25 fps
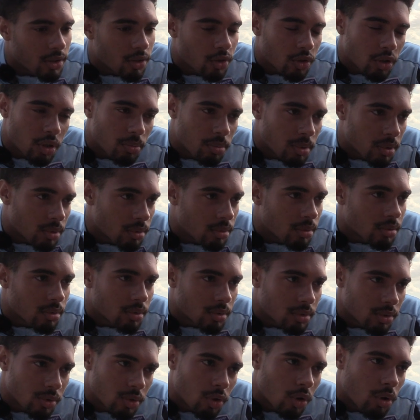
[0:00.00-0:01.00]
could have been
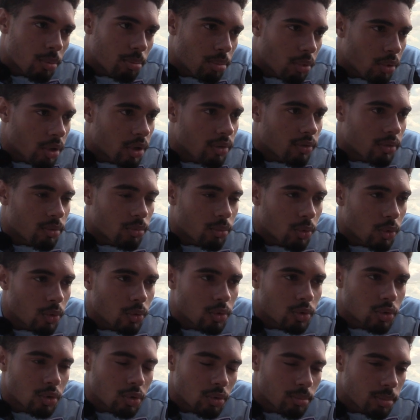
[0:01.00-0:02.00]
got a point from
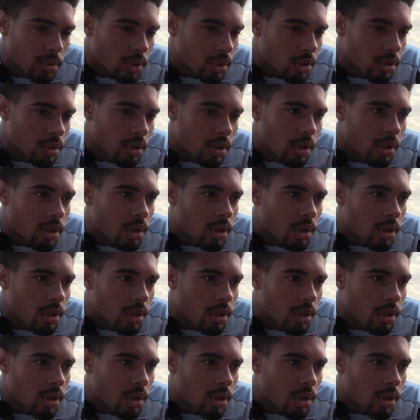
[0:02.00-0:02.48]
Walsall, but